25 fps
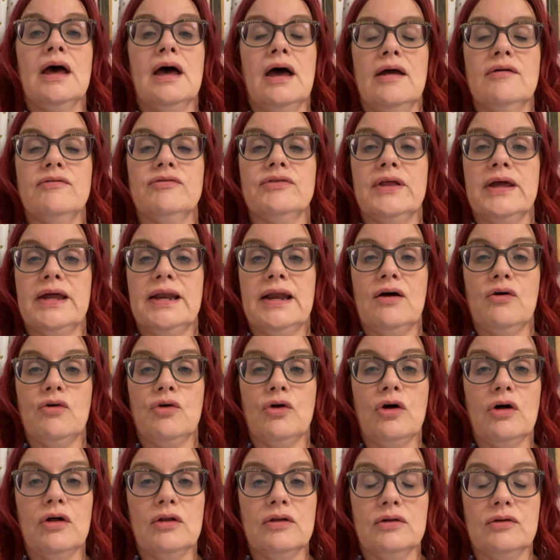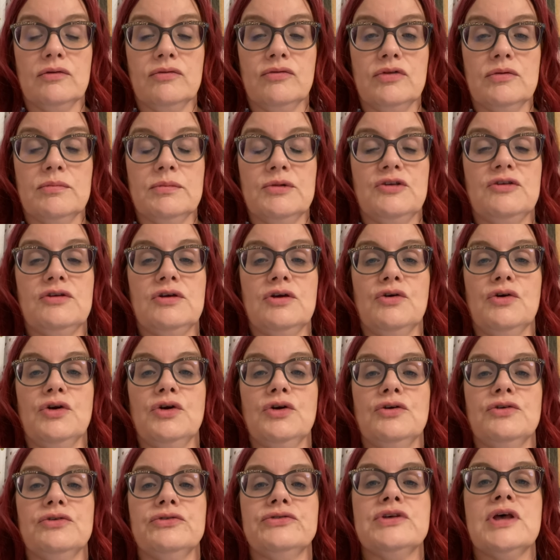I've laid out all of the
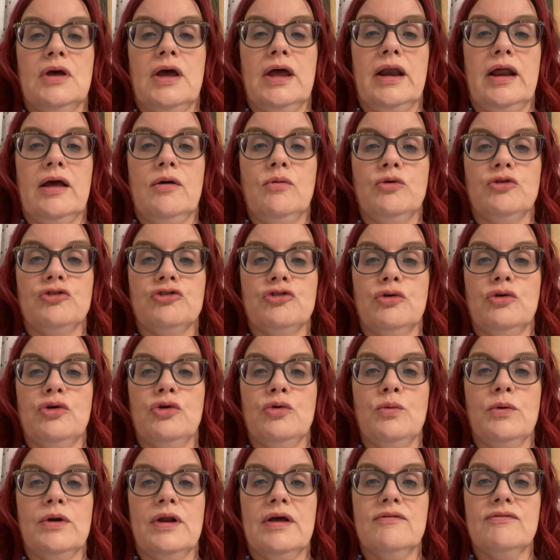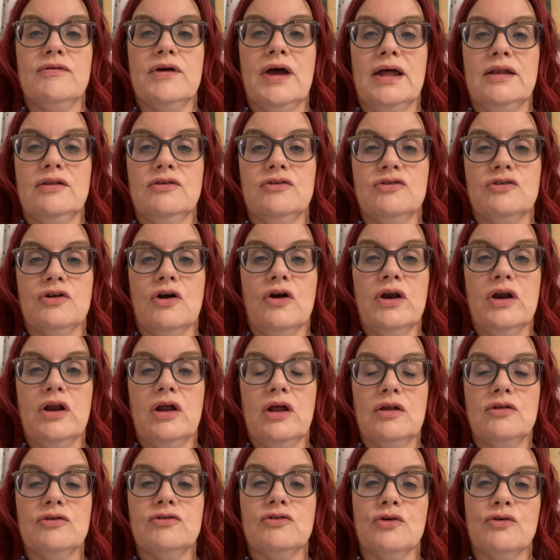materials, and I will show you what I've gotten started
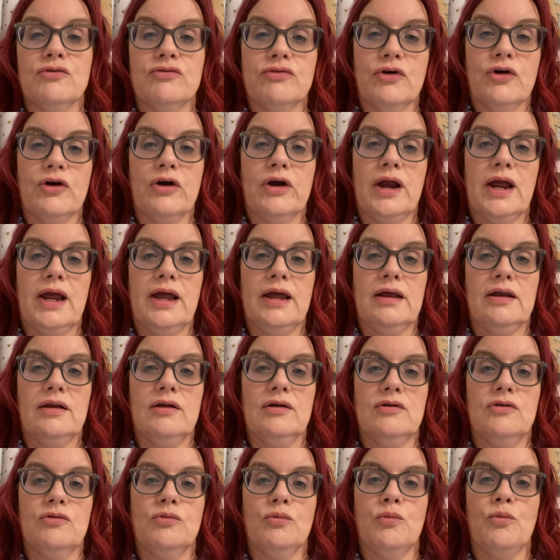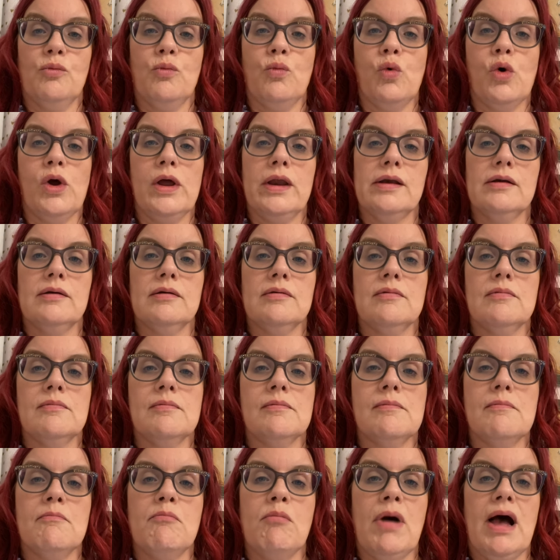on so far and what
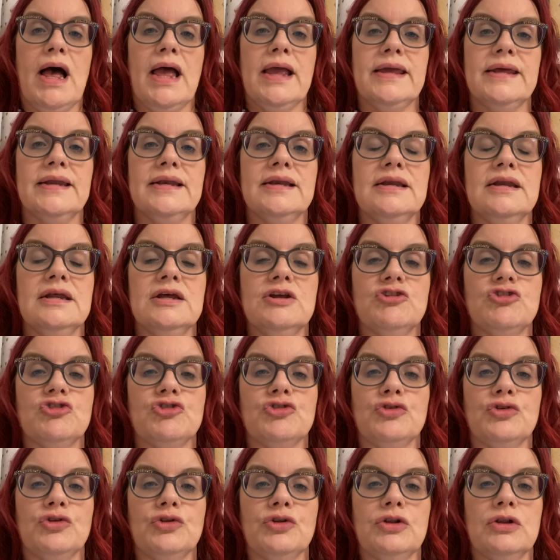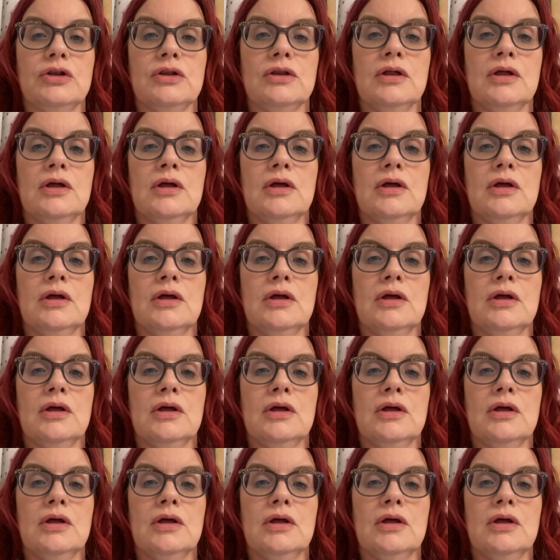my initial